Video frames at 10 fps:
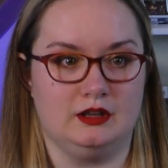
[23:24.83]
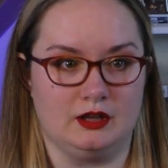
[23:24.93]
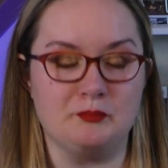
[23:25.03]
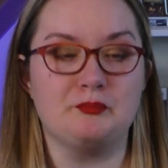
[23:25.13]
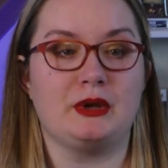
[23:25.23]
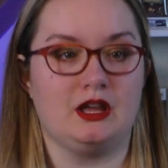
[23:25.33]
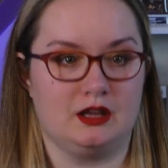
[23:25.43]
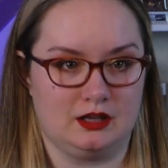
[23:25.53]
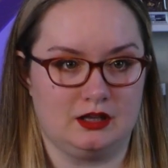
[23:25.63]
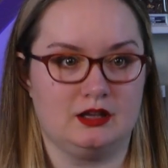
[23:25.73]
Yep.
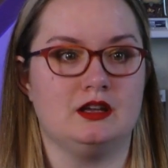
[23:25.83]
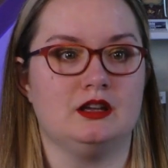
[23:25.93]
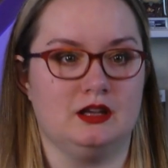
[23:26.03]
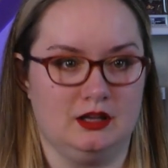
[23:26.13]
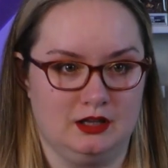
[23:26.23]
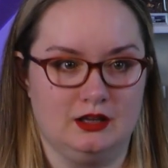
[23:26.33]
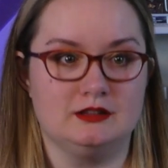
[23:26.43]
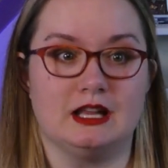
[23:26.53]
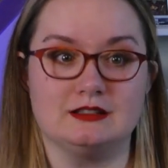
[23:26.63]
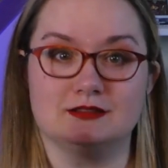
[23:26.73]

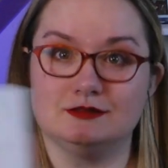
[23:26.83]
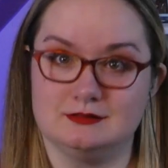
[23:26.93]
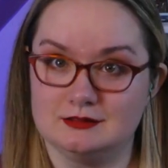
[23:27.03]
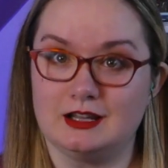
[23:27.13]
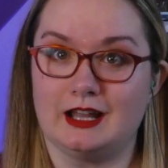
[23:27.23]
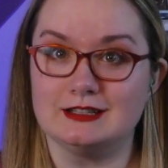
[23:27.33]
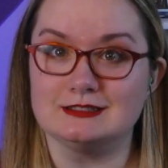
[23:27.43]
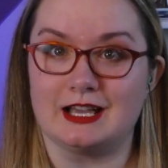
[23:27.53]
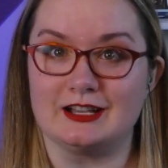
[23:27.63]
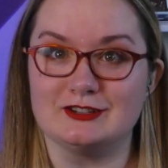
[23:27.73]
That that
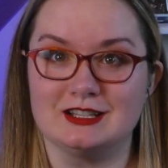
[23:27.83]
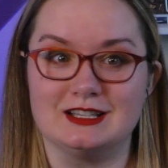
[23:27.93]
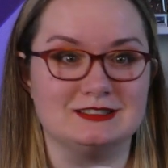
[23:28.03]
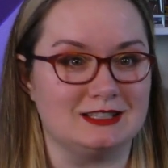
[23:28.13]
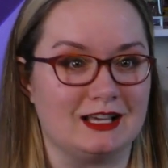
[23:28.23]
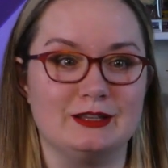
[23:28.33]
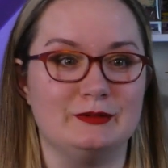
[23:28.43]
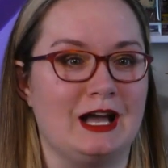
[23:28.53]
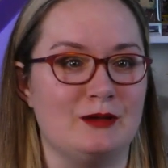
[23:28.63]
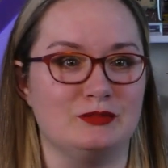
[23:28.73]
is actually exactly
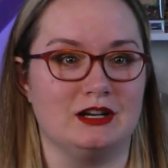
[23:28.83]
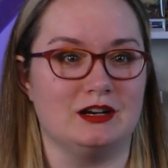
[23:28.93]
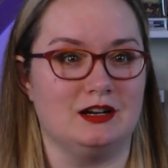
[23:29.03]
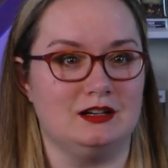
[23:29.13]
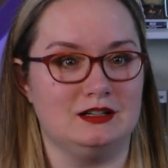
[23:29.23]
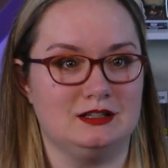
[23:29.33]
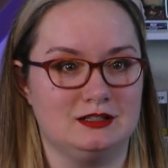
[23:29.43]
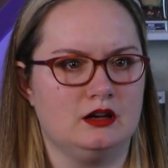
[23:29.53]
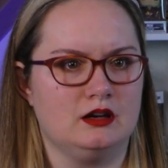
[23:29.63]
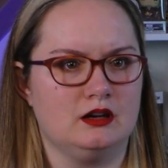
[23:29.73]
what happened, girl. Oh,